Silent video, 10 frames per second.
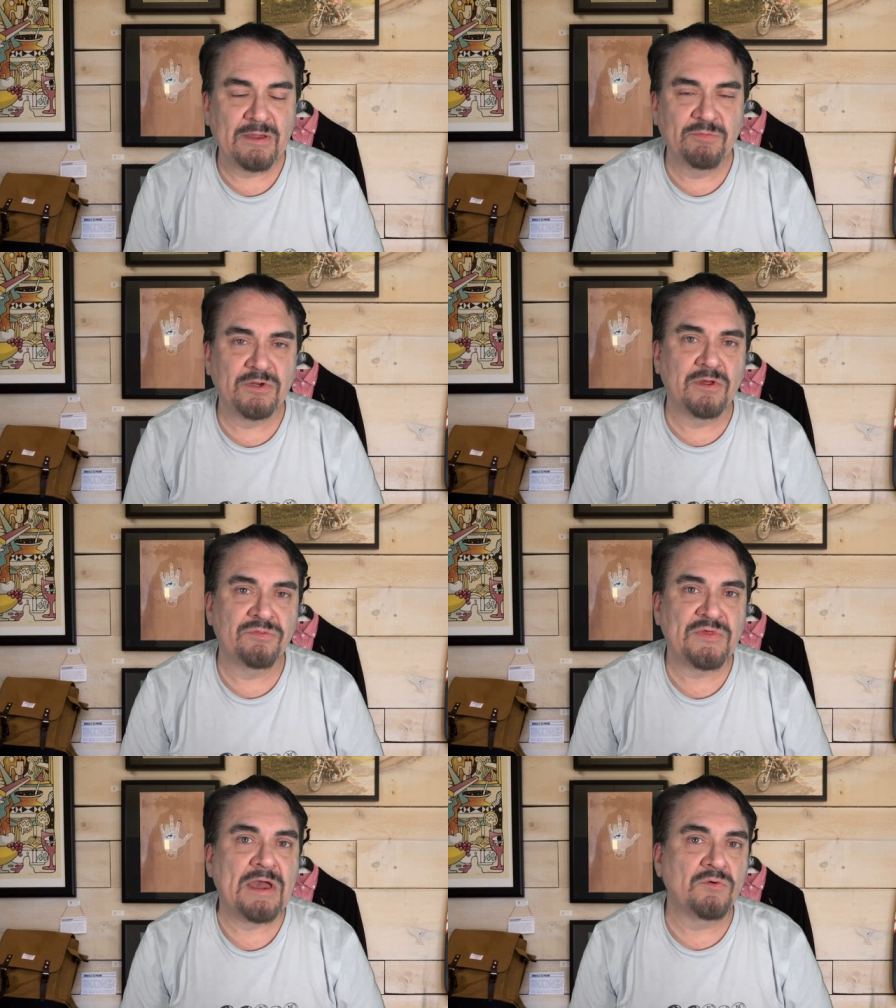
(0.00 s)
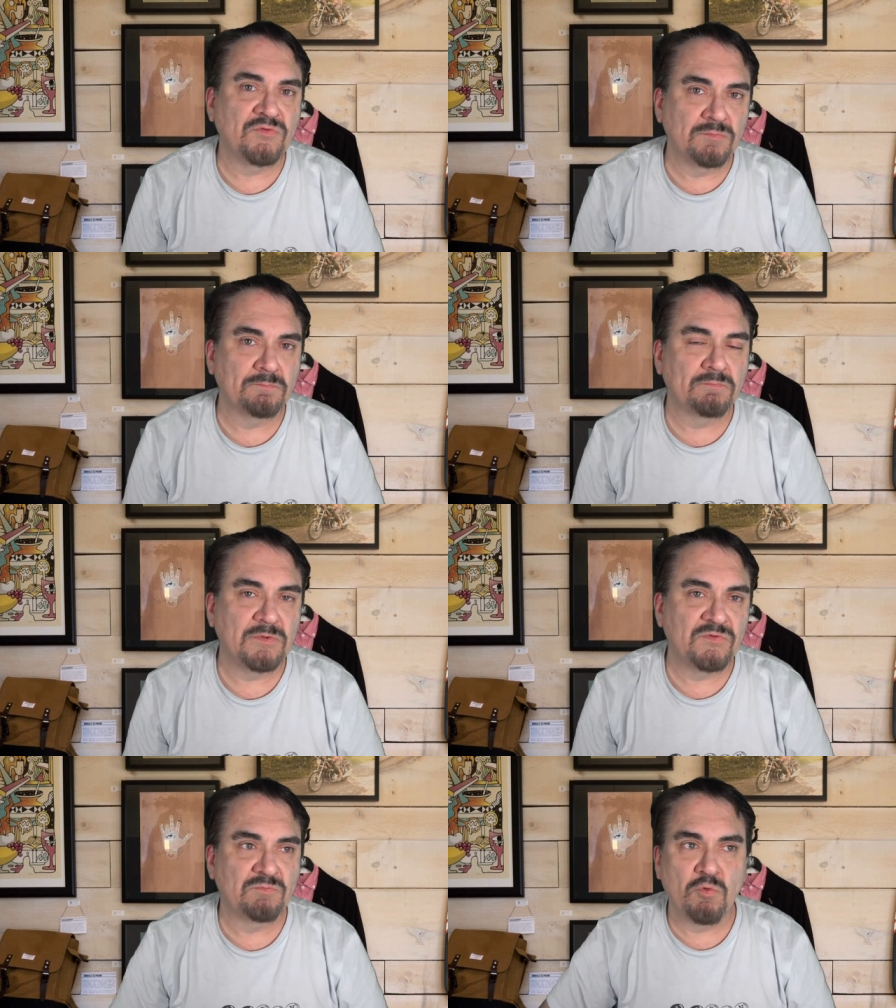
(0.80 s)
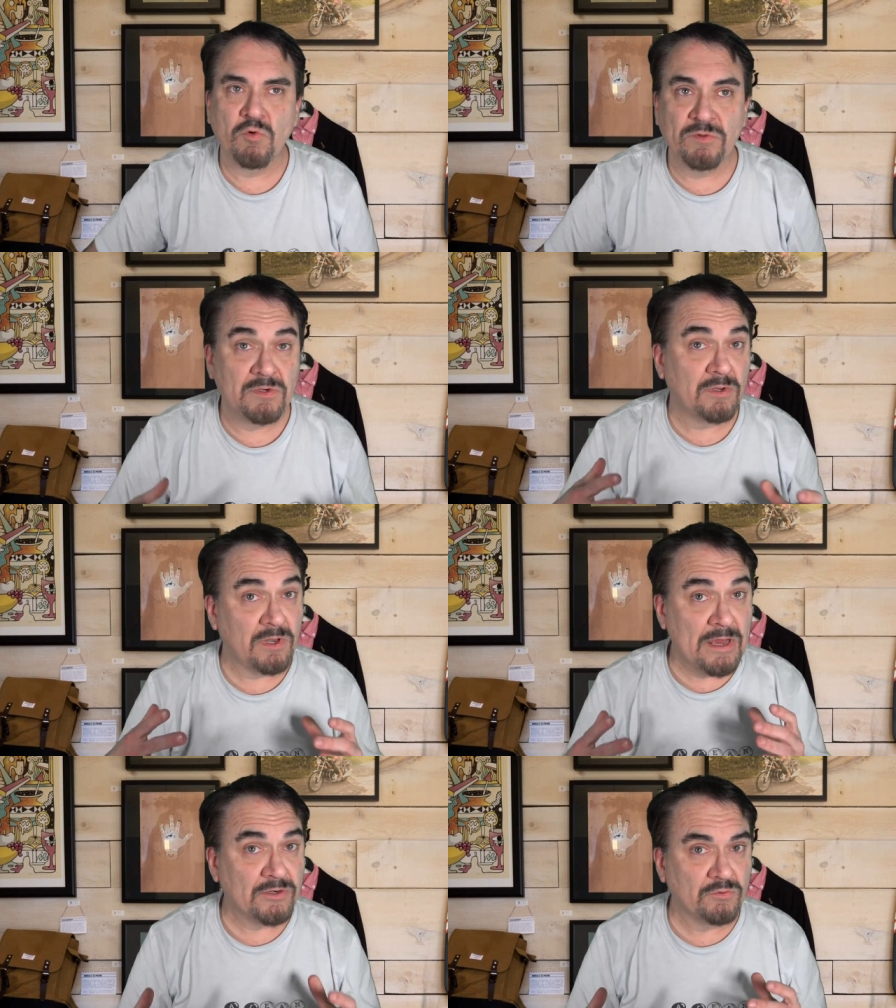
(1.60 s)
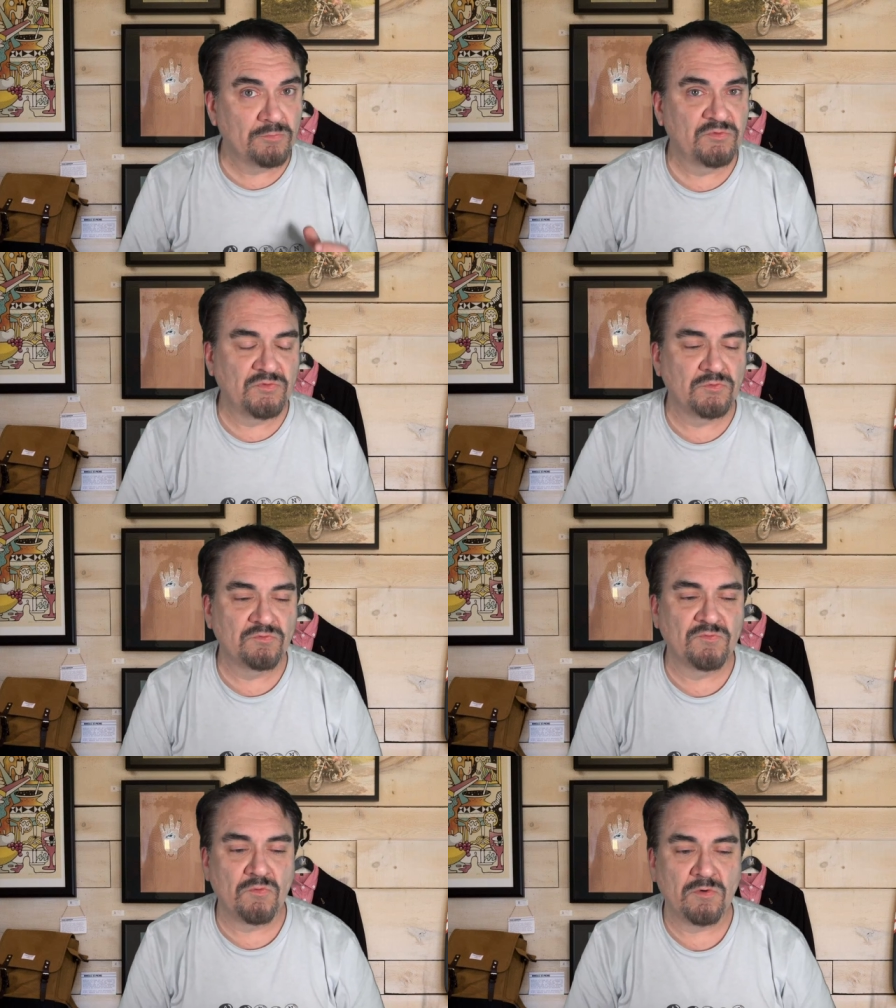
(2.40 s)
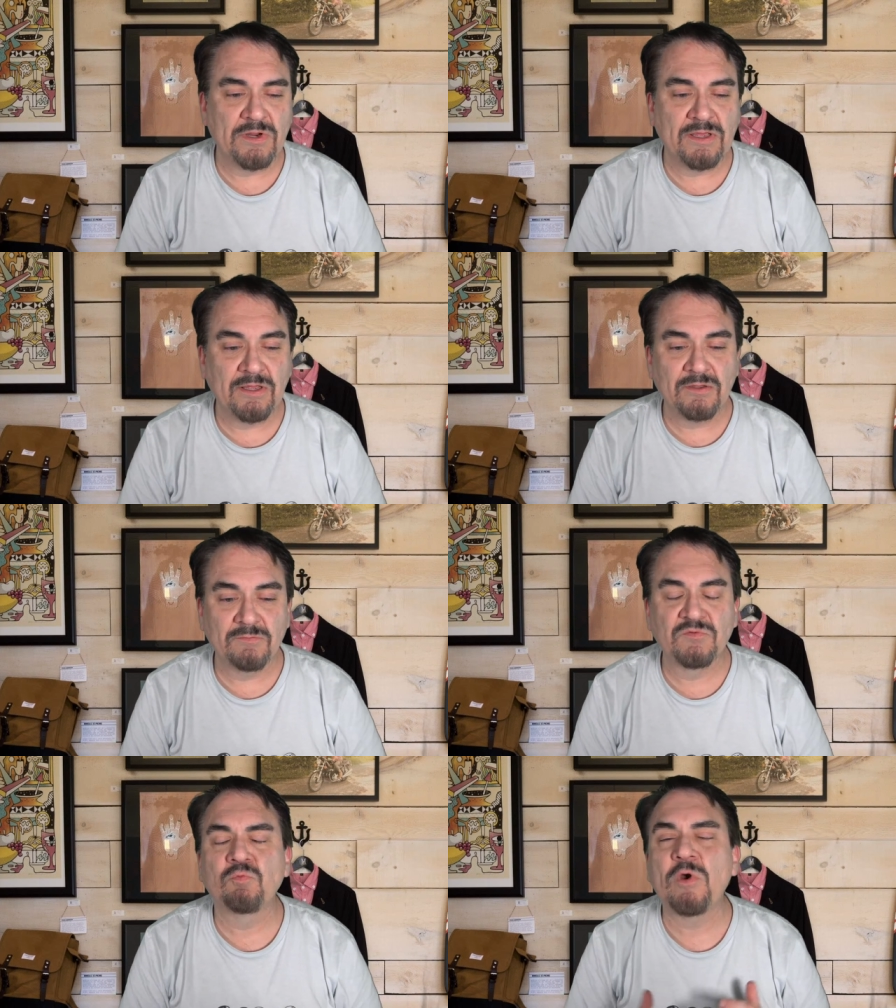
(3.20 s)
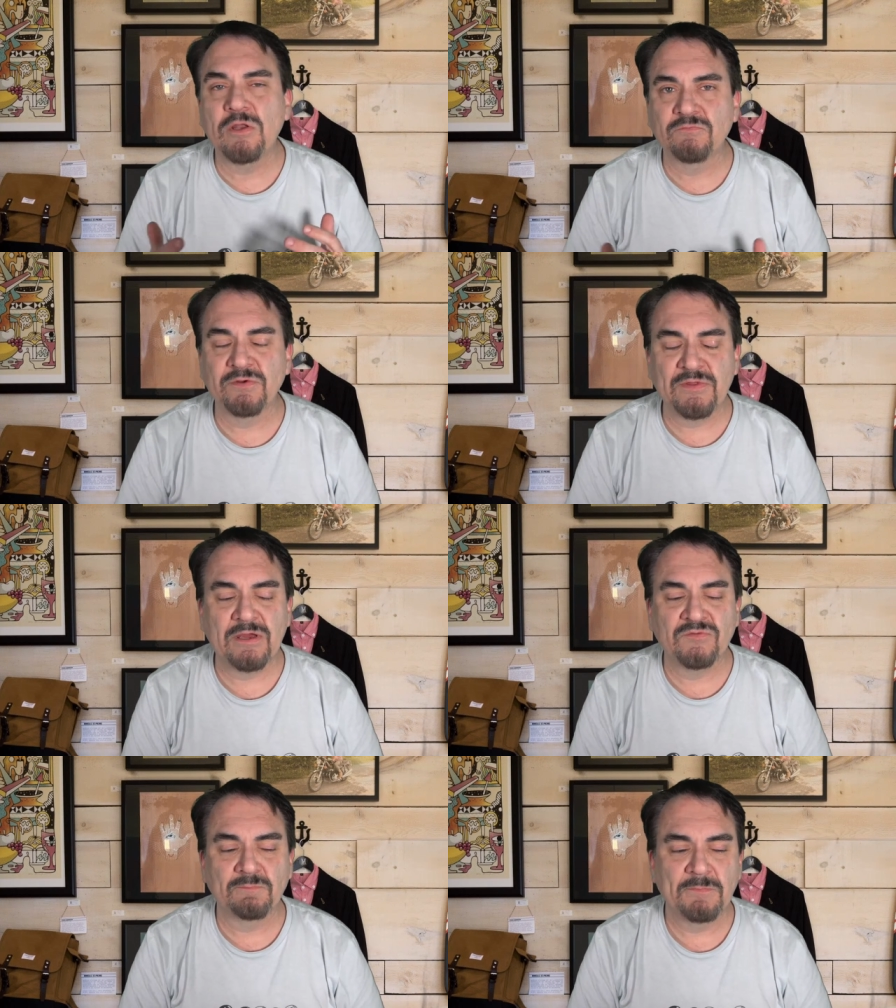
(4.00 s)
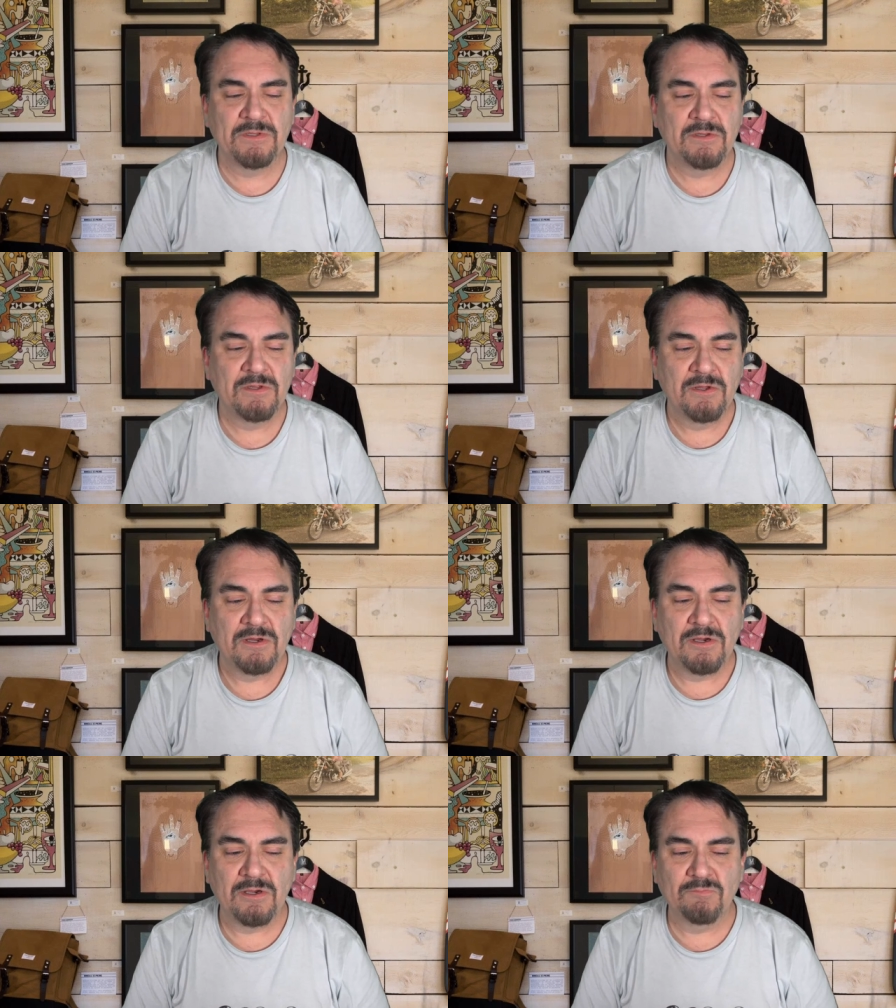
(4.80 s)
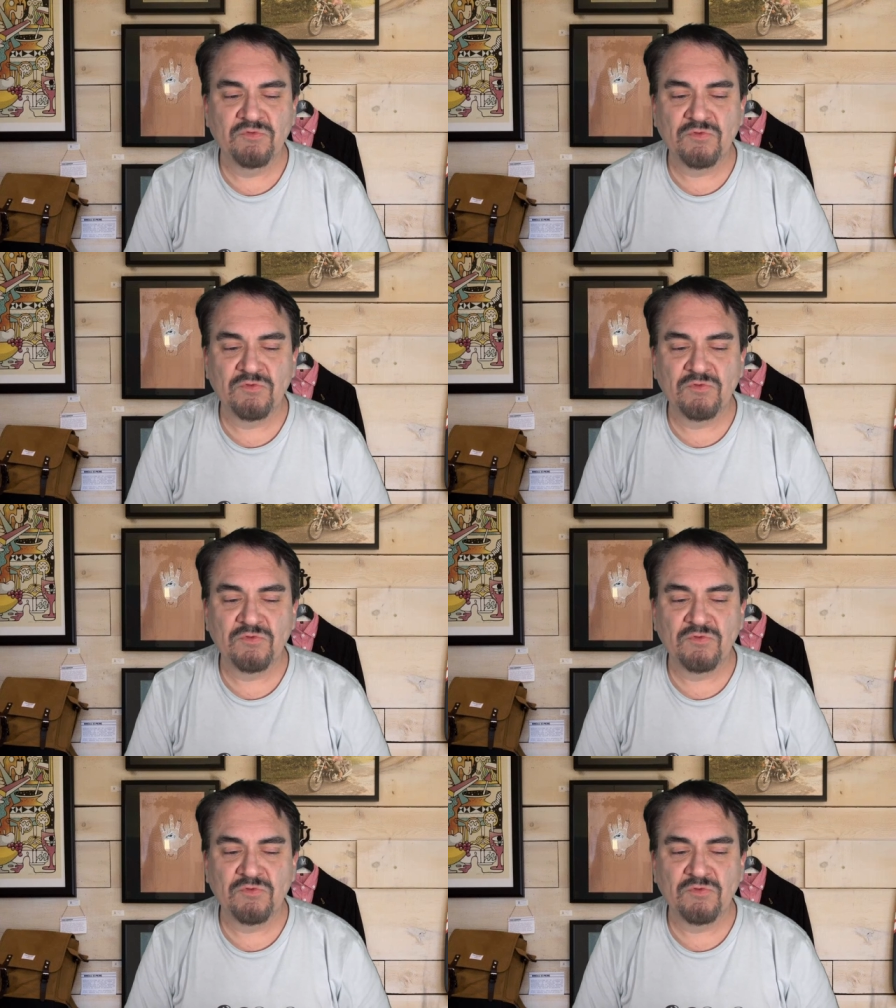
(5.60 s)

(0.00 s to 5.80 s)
that, but 1,000 is more than a lot of groups do for it's well over 1,000.